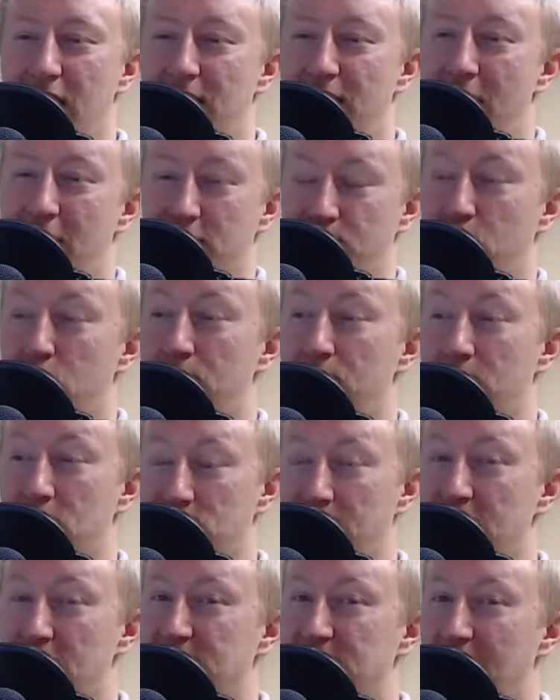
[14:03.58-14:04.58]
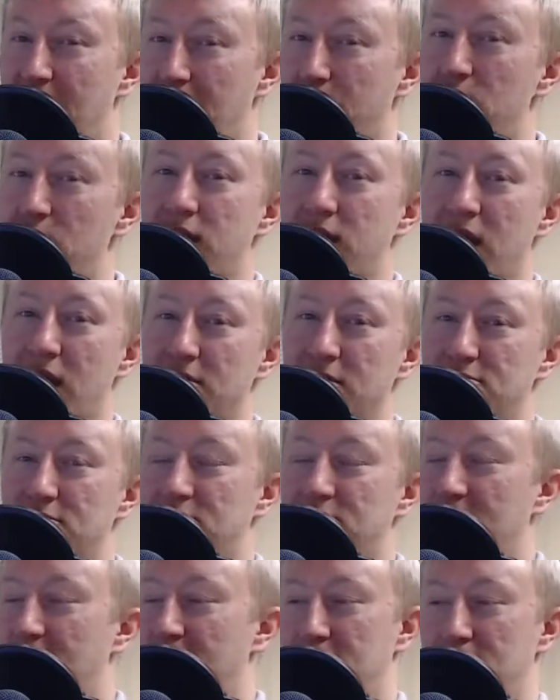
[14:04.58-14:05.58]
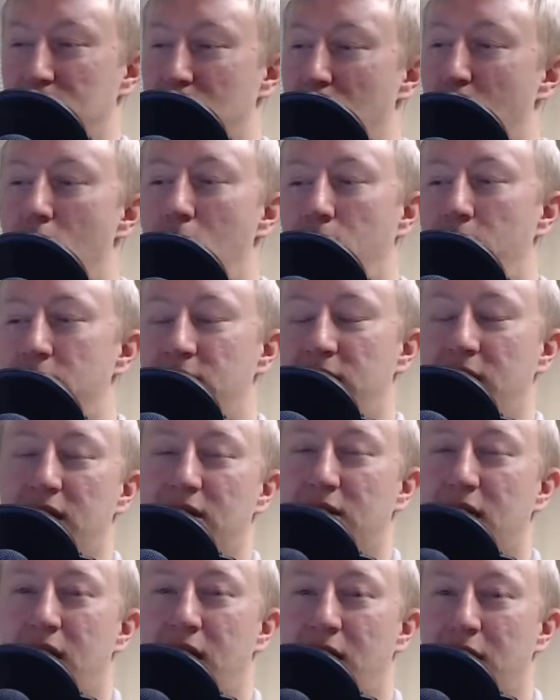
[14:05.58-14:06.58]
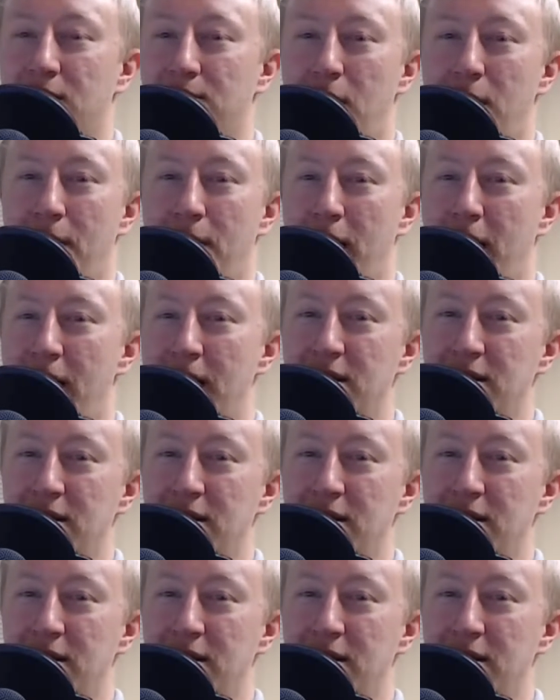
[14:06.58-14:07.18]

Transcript: was pretty much my entire weekend. Like whole weekend gone. Bye-bye.